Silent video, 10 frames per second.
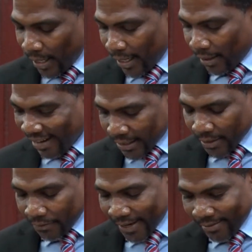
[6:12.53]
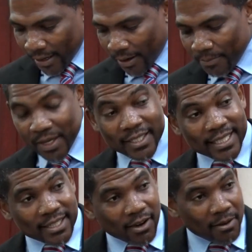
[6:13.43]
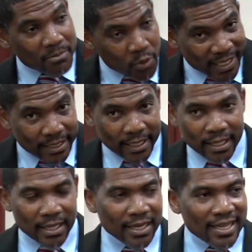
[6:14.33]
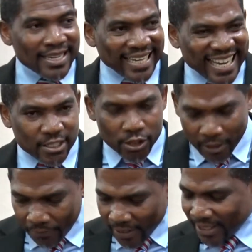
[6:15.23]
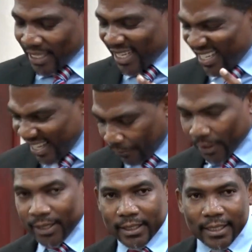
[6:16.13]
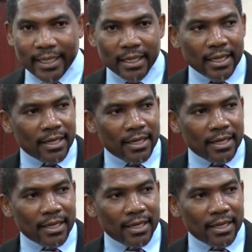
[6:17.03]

And the Rastafarian community is a community that has suffered significantly,